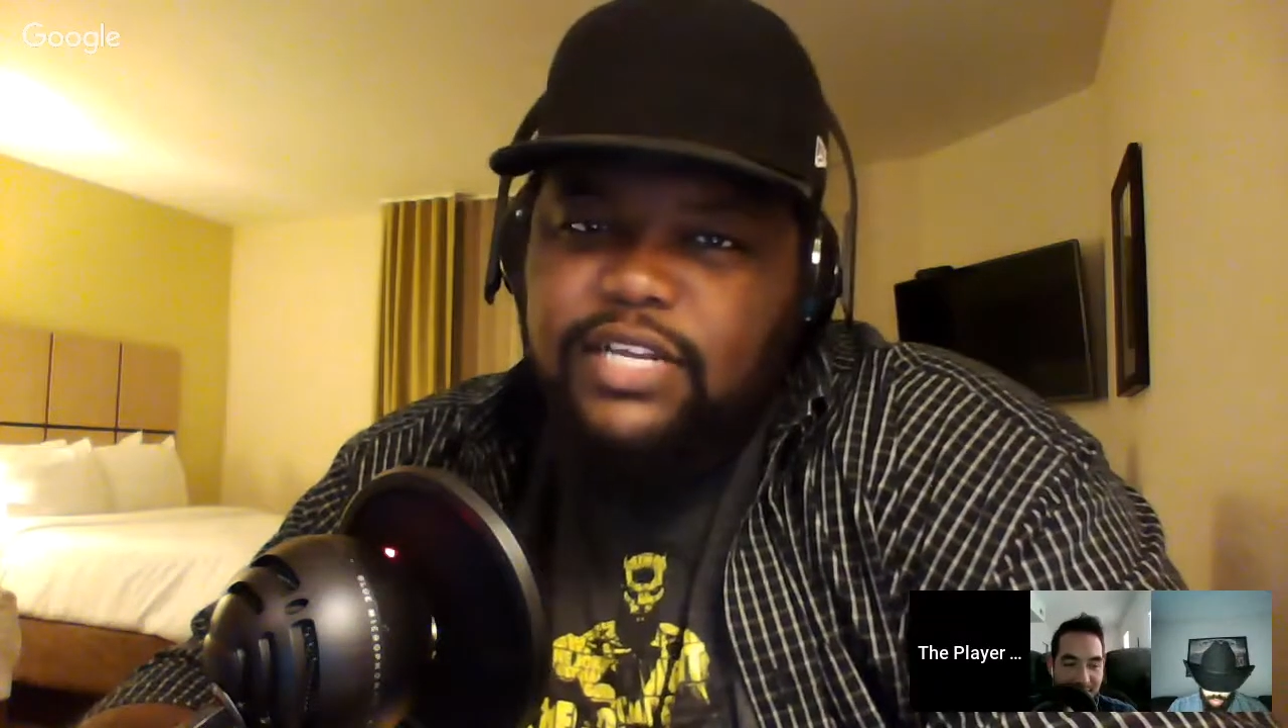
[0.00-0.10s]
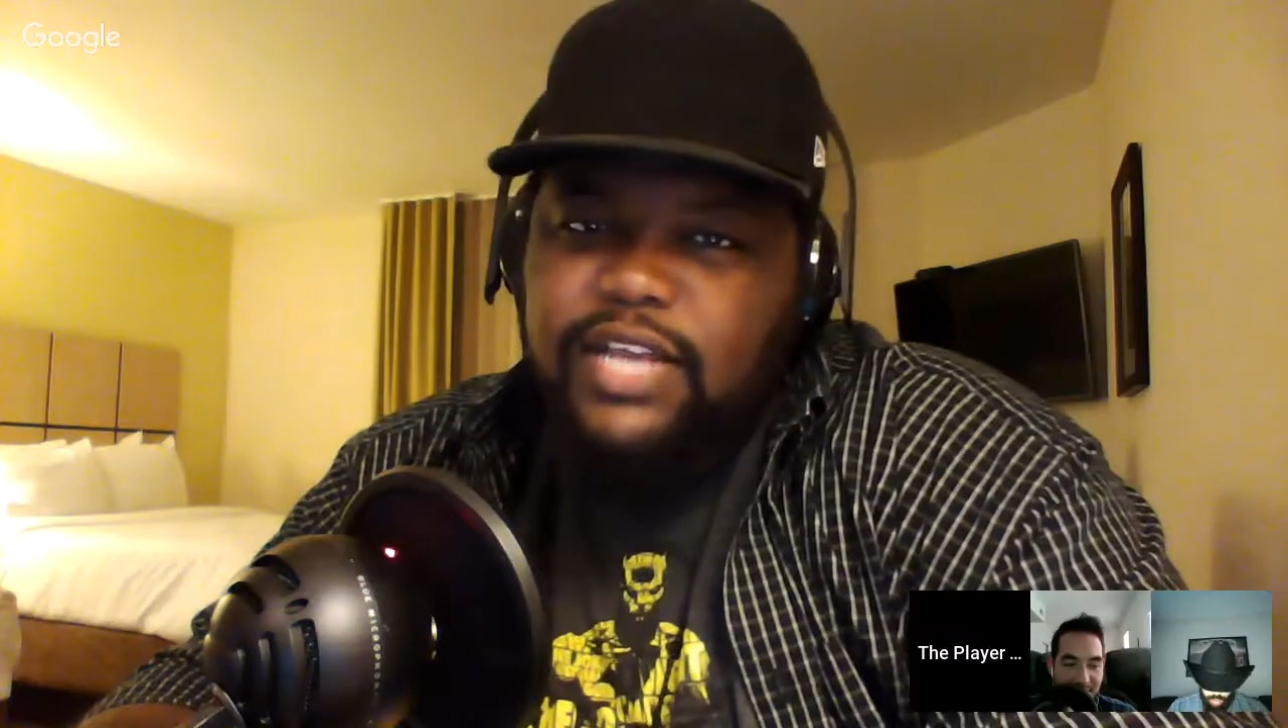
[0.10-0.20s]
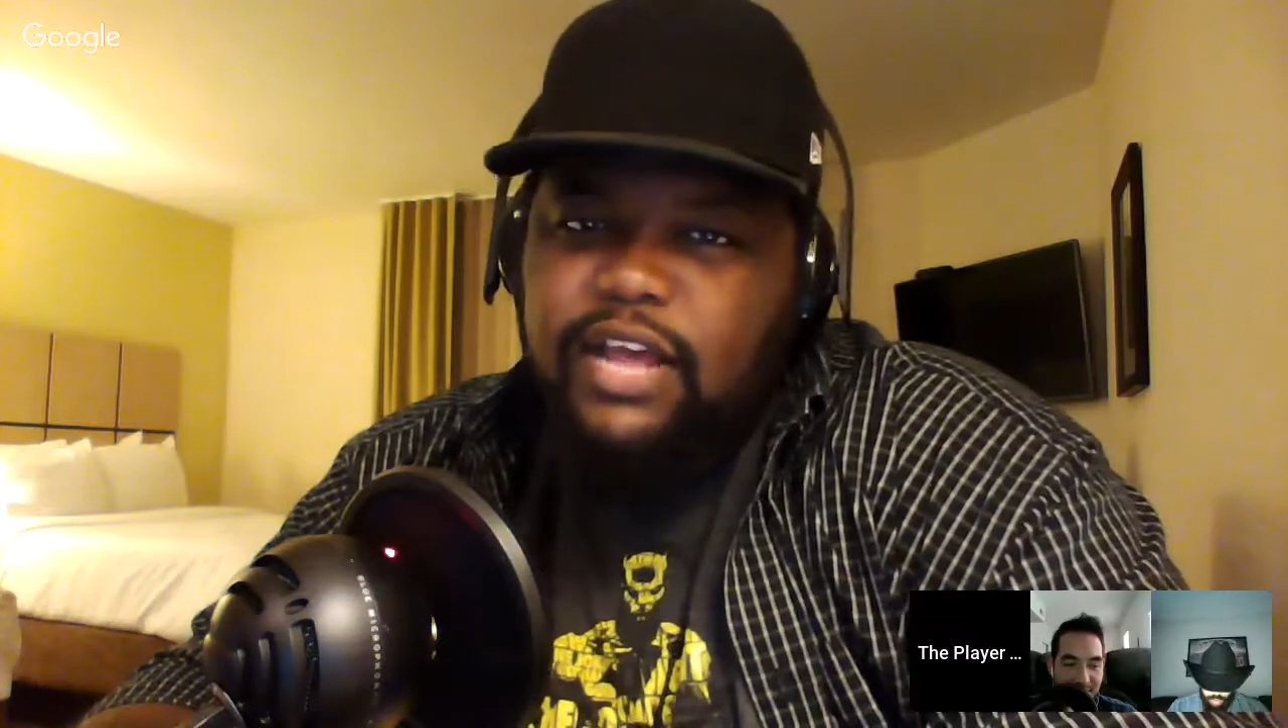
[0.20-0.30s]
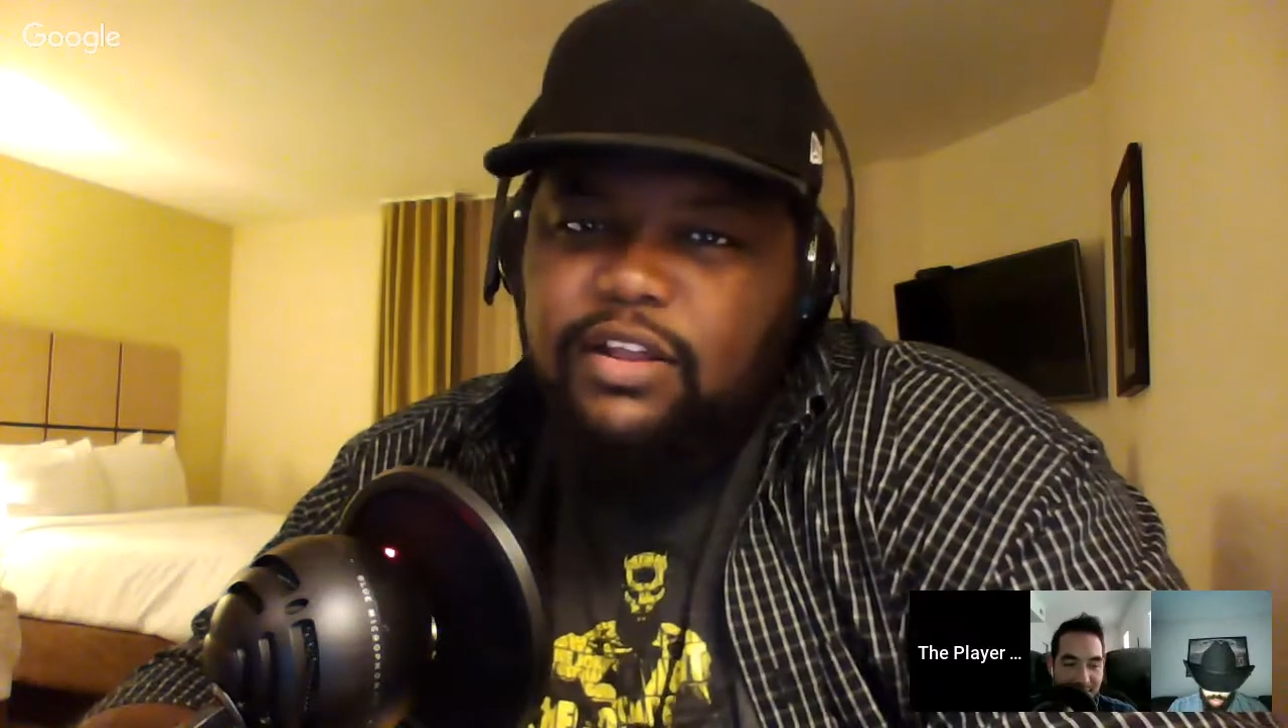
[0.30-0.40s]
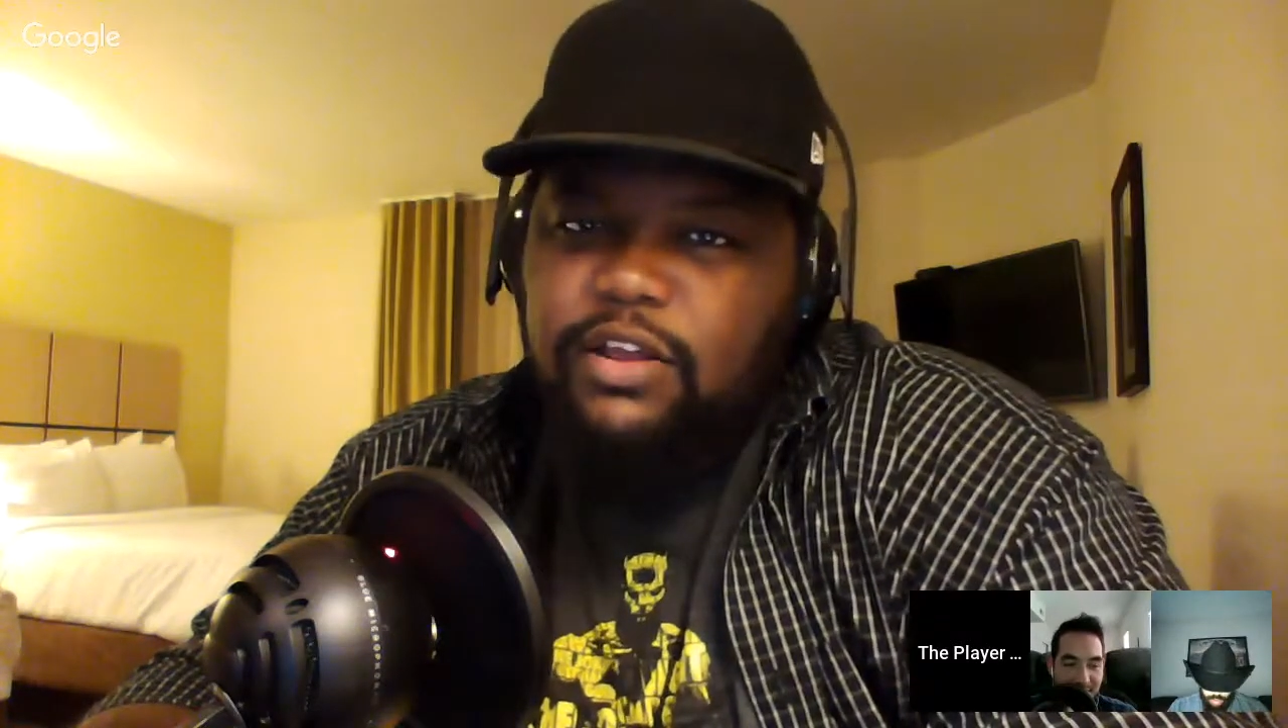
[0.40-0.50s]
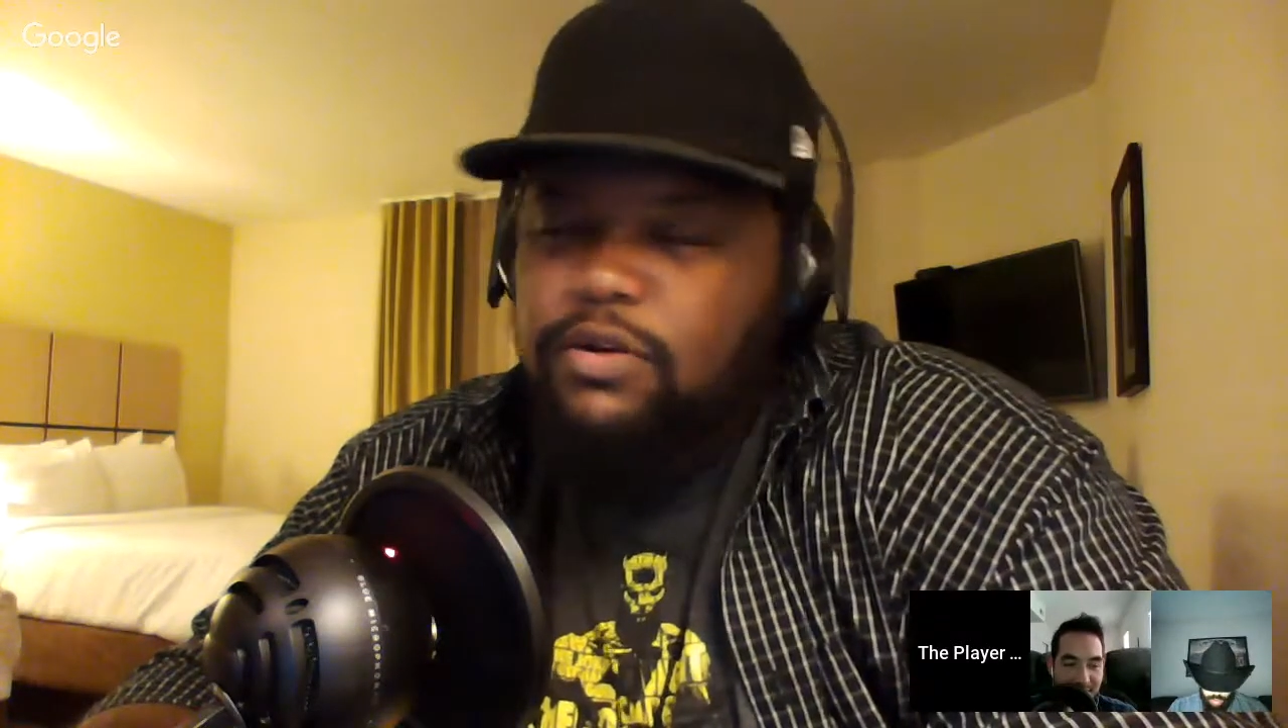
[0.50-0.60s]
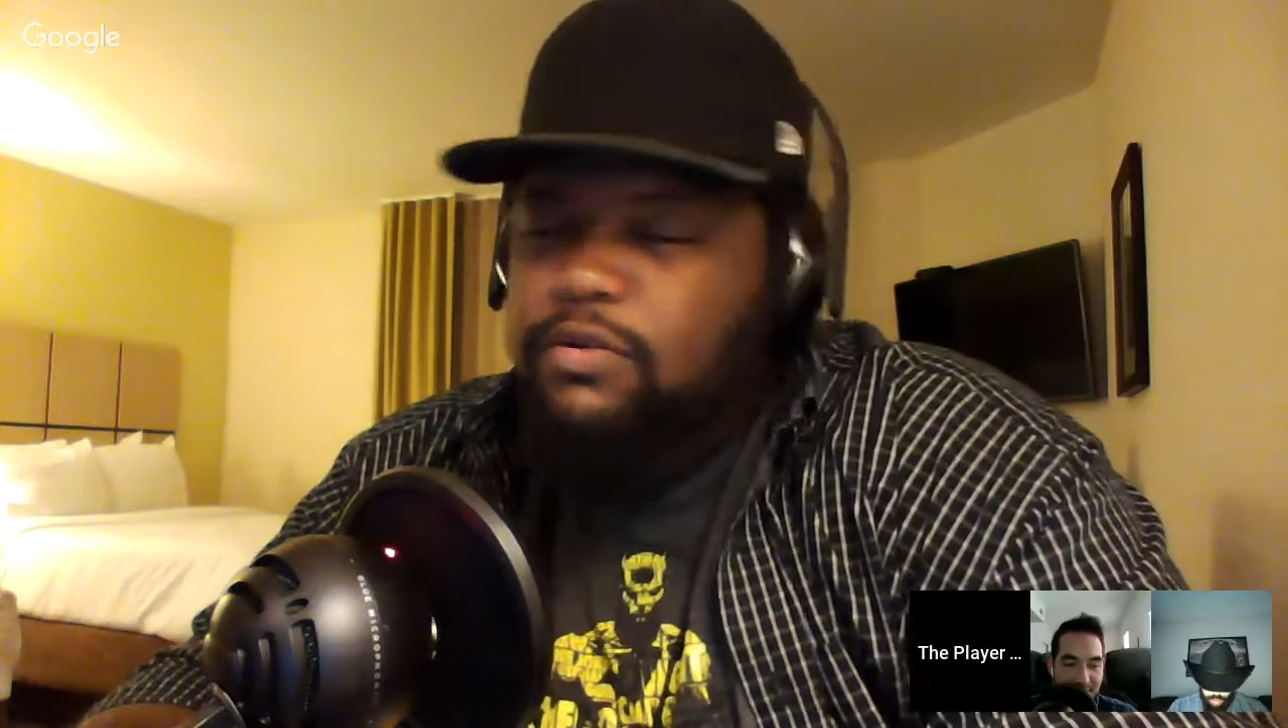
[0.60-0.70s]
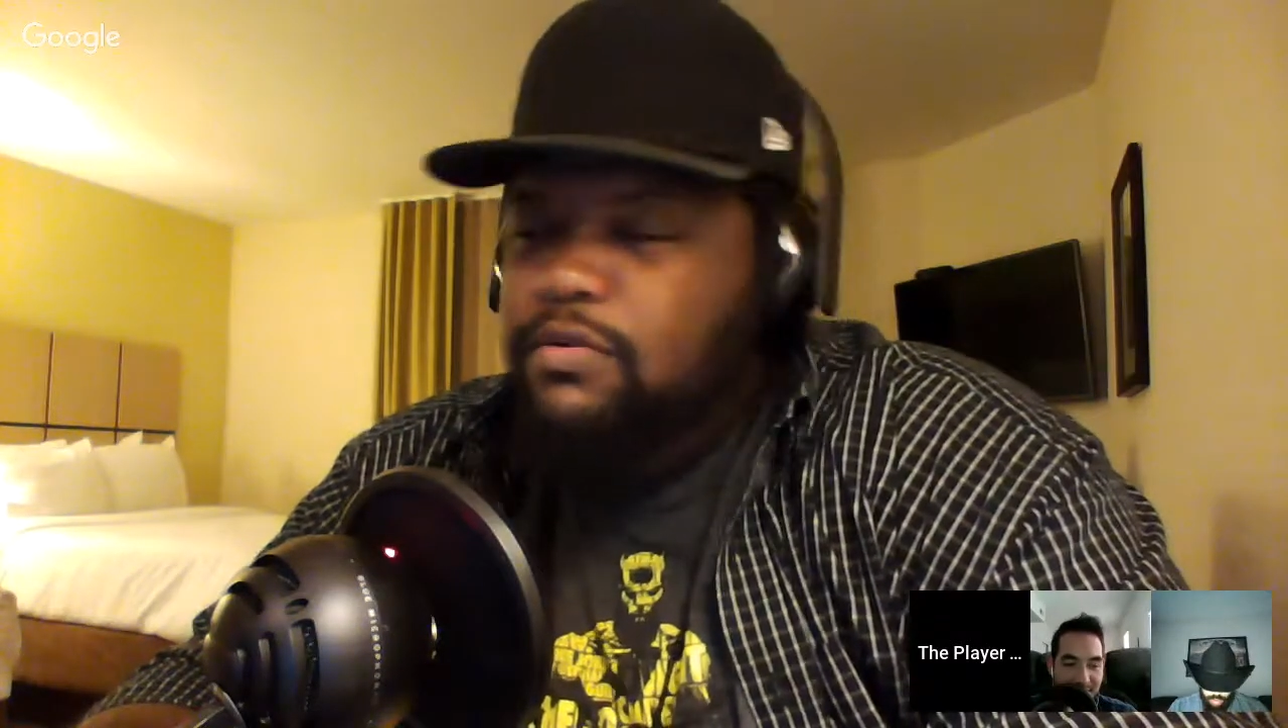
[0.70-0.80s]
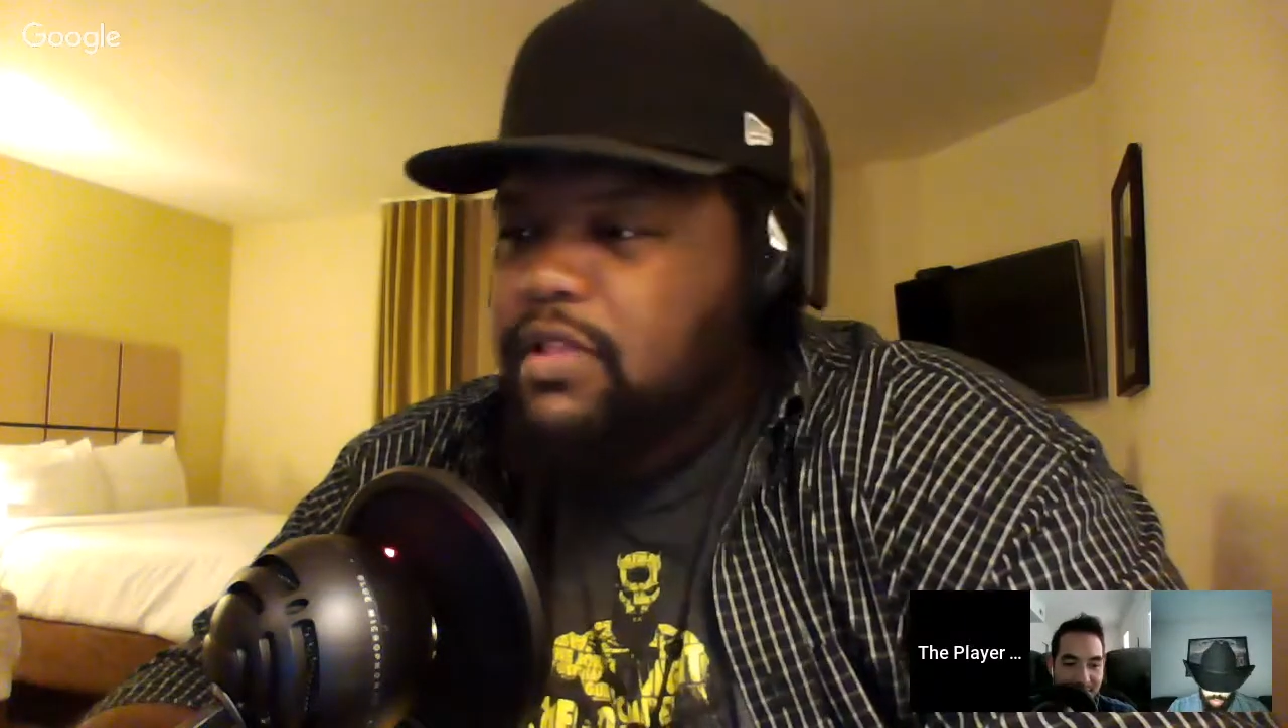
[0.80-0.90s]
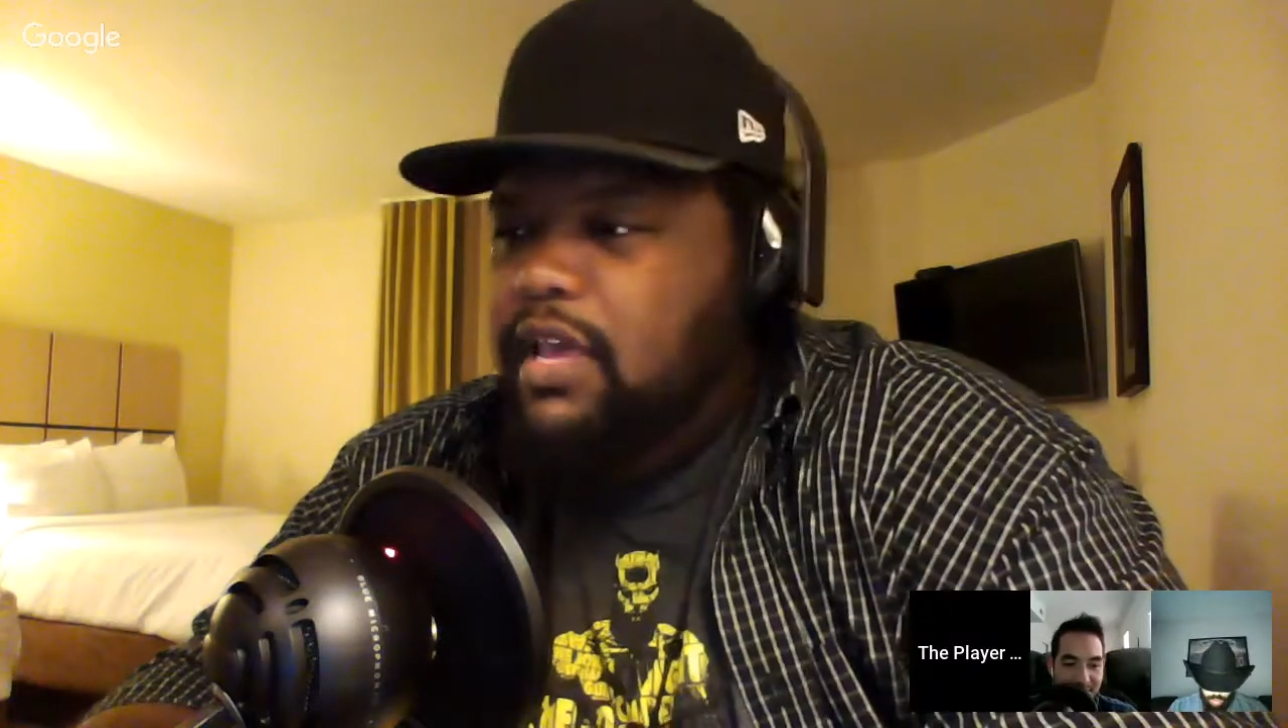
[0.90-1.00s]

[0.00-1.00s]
download